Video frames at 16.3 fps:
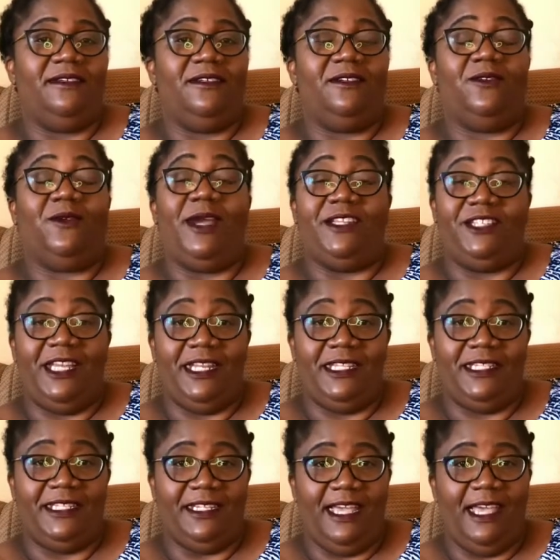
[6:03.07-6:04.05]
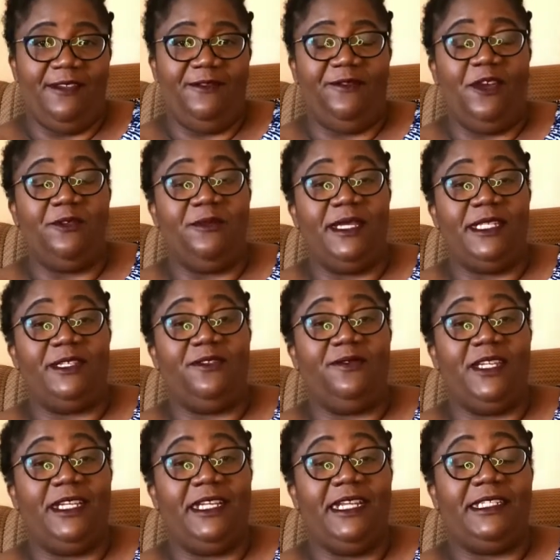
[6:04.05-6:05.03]
quite challenging. I found myself
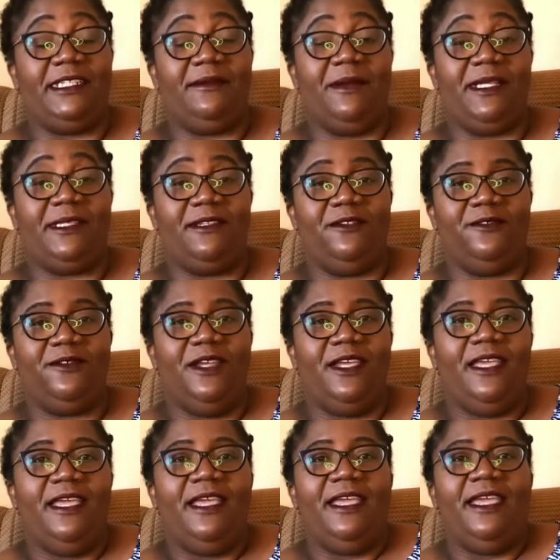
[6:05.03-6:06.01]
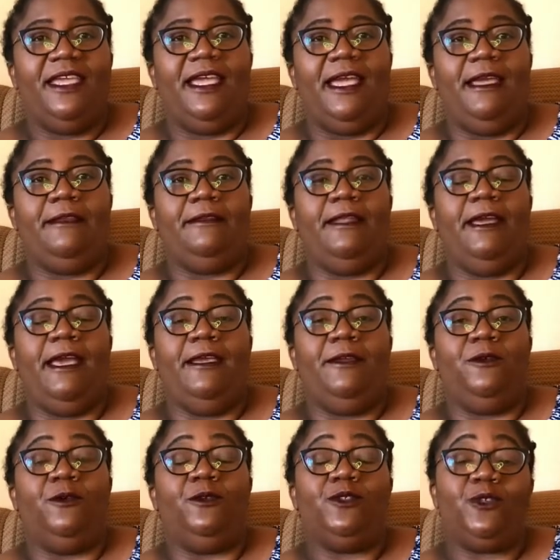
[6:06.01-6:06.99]
neglecting myself. And I
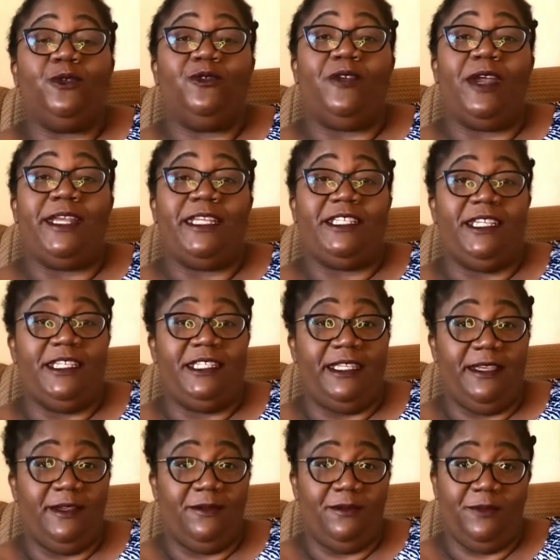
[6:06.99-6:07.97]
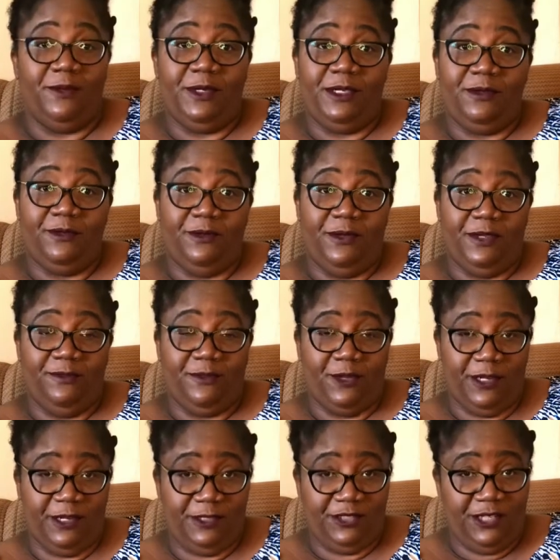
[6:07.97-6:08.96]
also run a church. We've
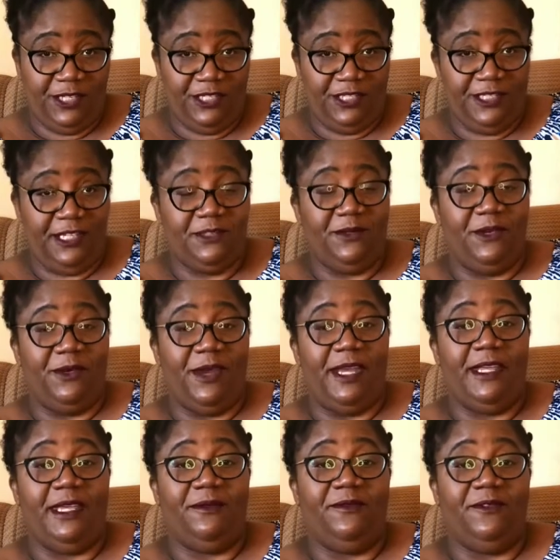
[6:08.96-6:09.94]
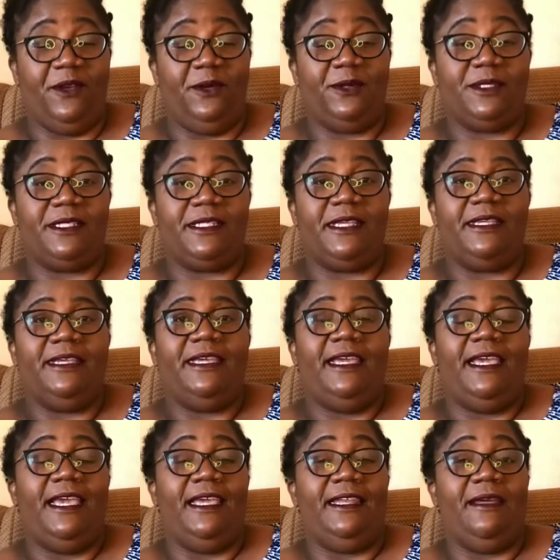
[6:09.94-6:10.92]
got a church that we're running in Focus,
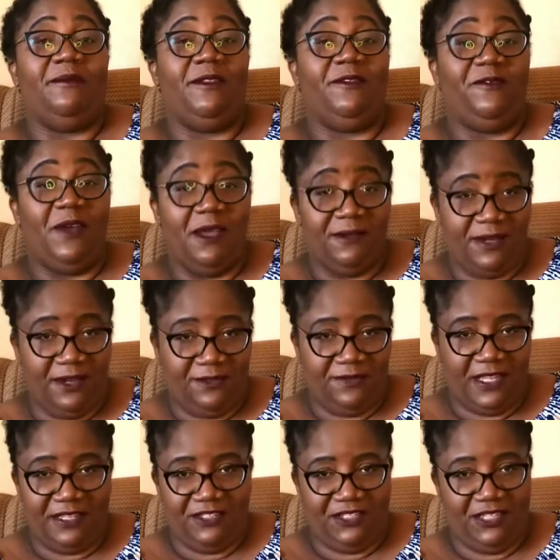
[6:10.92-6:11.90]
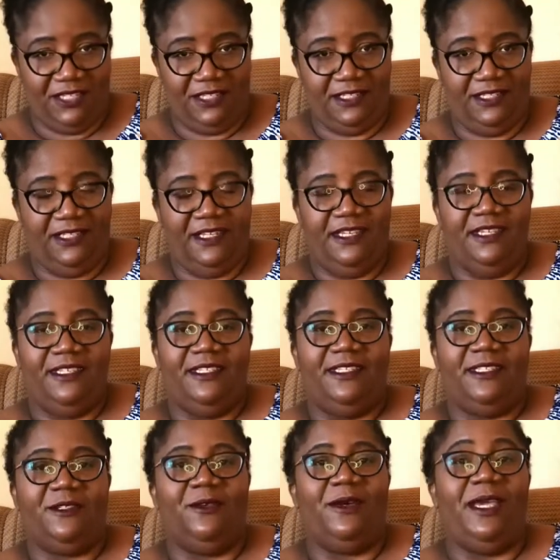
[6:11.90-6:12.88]
and I'm the founder of that church.
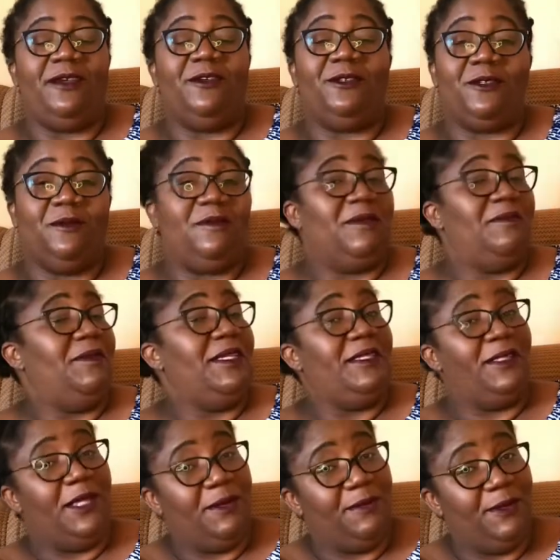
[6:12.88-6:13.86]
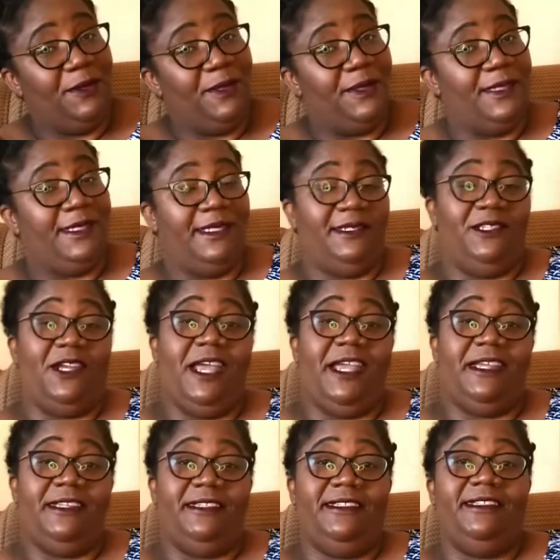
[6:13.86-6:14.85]
So I also prepare sermons and try
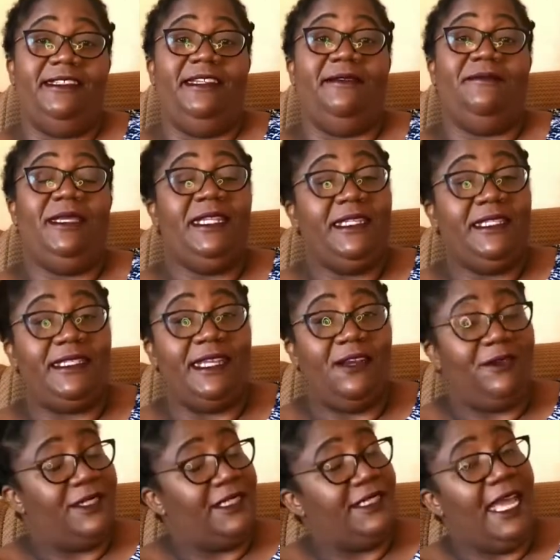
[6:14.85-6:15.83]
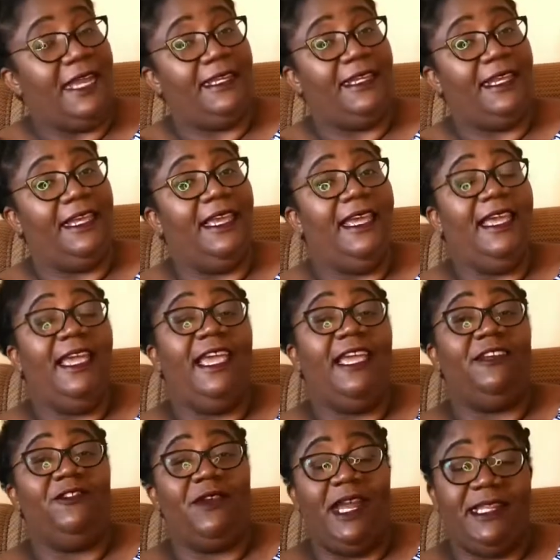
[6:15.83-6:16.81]
and minister on Sunday
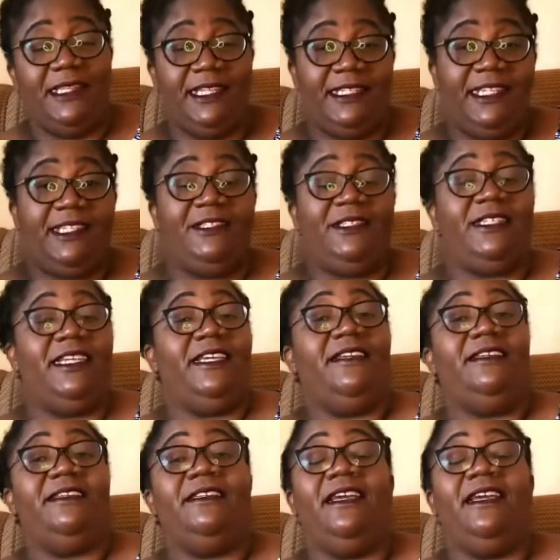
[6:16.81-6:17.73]
and run the day-to-day